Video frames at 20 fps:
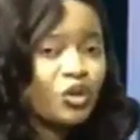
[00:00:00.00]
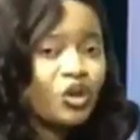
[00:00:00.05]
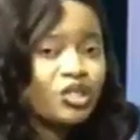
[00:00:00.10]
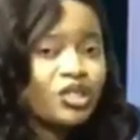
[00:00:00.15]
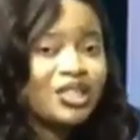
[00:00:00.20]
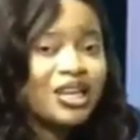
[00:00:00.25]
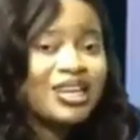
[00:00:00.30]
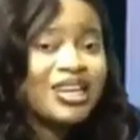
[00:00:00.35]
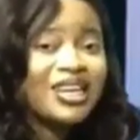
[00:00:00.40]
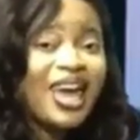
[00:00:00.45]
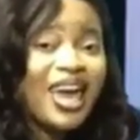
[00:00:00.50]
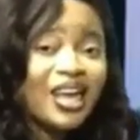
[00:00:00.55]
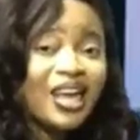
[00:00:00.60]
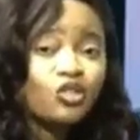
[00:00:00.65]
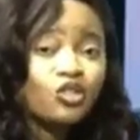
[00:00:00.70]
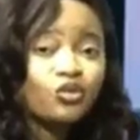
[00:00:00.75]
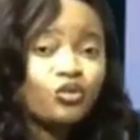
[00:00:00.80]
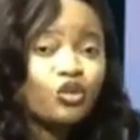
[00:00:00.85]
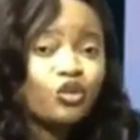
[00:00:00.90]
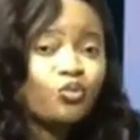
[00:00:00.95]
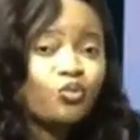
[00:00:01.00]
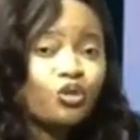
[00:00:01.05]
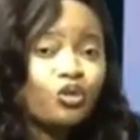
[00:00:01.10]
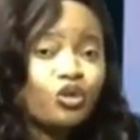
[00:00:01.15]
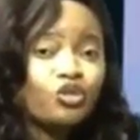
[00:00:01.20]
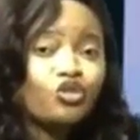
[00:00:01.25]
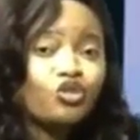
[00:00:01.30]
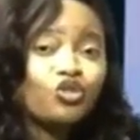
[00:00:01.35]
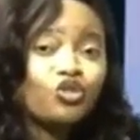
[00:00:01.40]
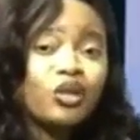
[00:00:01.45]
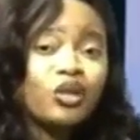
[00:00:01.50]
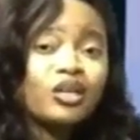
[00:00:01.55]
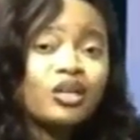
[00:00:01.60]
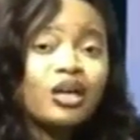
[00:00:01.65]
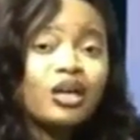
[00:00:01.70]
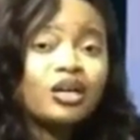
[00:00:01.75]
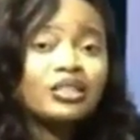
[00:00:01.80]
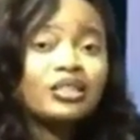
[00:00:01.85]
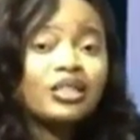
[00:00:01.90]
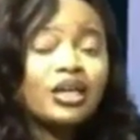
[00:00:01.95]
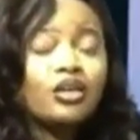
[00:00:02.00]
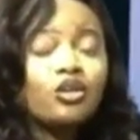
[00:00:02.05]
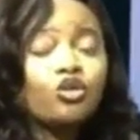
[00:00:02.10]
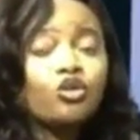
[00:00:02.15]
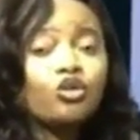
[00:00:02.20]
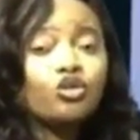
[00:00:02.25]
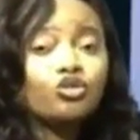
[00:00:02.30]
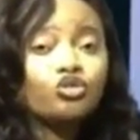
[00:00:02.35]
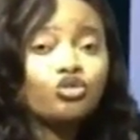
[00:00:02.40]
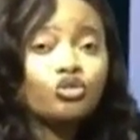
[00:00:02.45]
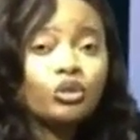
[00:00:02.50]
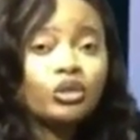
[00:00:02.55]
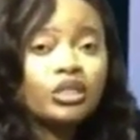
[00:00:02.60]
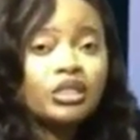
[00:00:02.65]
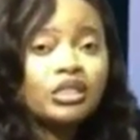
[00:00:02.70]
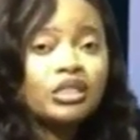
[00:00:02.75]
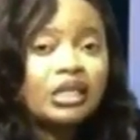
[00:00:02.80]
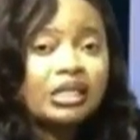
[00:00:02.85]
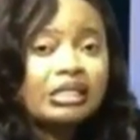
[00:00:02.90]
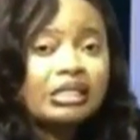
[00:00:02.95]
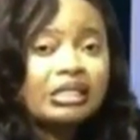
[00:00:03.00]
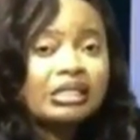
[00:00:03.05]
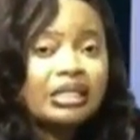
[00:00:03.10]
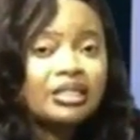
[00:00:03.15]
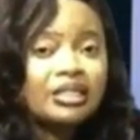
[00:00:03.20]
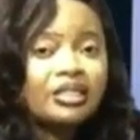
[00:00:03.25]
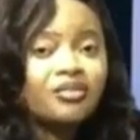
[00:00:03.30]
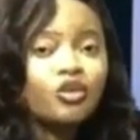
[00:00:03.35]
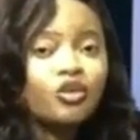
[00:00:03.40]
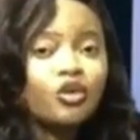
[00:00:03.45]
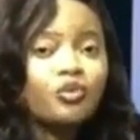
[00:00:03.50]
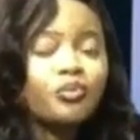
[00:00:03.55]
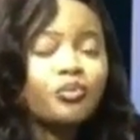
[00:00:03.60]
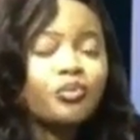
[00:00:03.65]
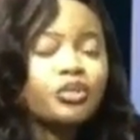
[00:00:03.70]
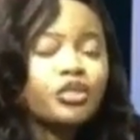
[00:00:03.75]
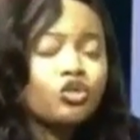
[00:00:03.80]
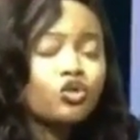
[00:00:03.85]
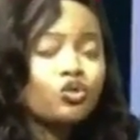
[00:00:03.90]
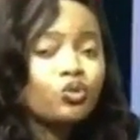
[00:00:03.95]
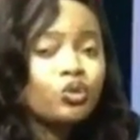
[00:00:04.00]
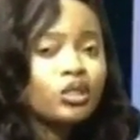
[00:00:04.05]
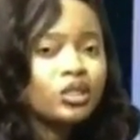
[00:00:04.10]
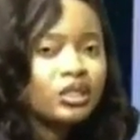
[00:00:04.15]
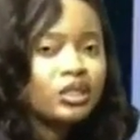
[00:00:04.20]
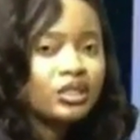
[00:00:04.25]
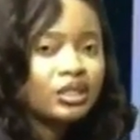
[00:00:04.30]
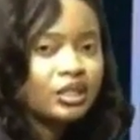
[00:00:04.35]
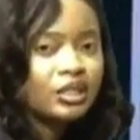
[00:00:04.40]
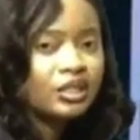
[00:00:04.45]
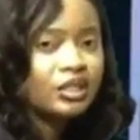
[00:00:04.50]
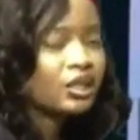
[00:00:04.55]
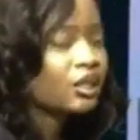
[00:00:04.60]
it's at the edge of the board. Usually, I'll tell you control the center, develop your pieces towards the center.